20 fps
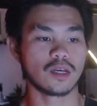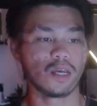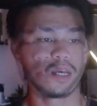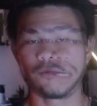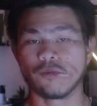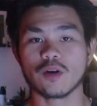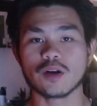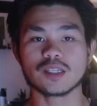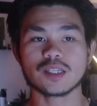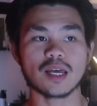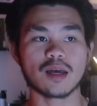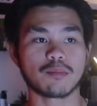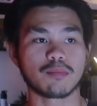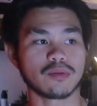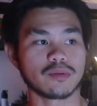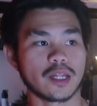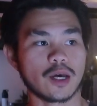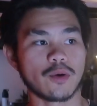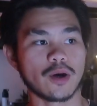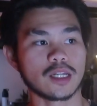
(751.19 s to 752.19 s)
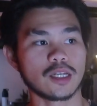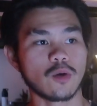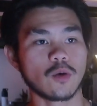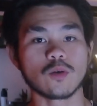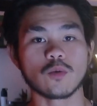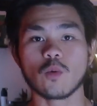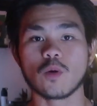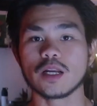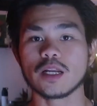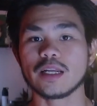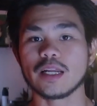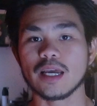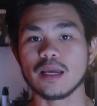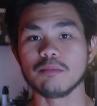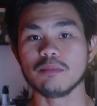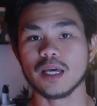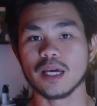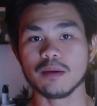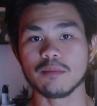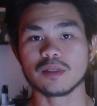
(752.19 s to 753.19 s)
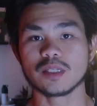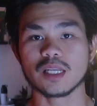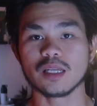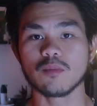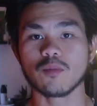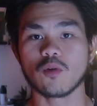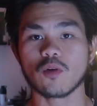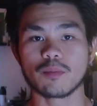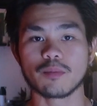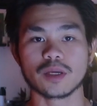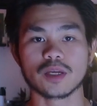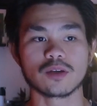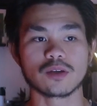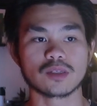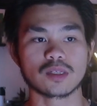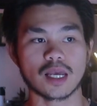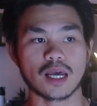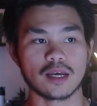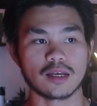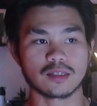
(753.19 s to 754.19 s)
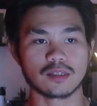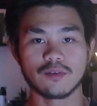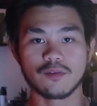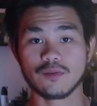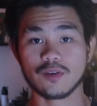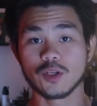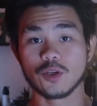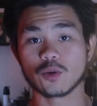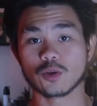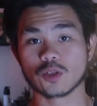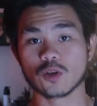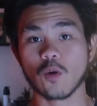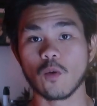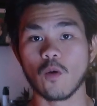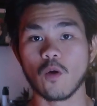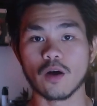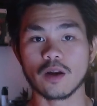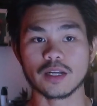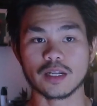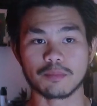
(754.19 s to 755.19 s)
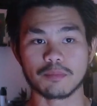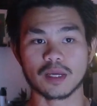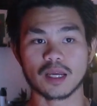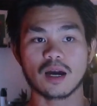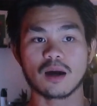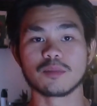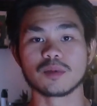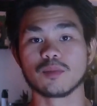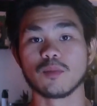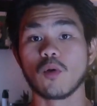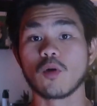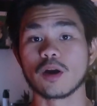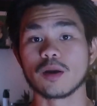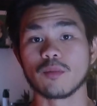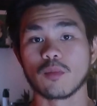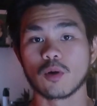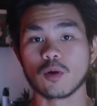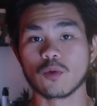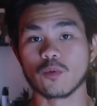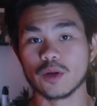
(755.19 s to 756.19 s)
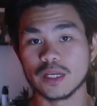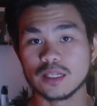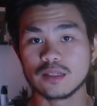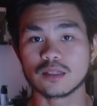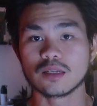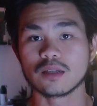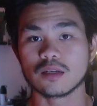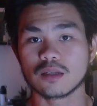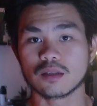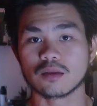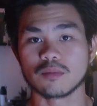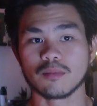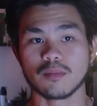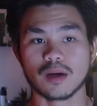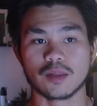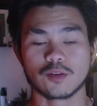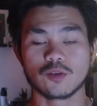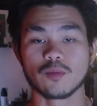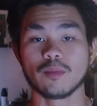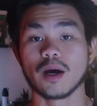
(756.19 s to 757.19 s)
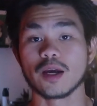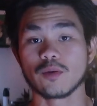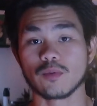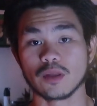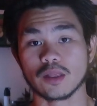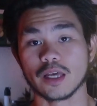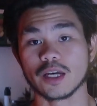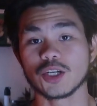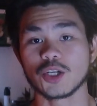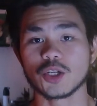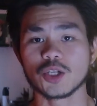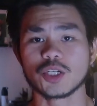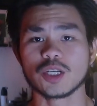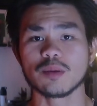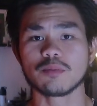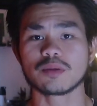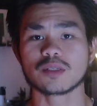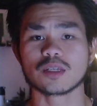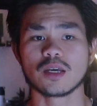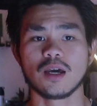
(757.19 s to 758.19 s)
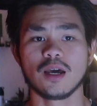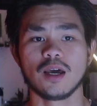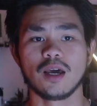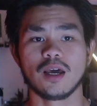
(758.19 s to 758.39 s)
For example, now I don't want to name names anymore because as the videos go on, it becomes more and more recent to my relationships.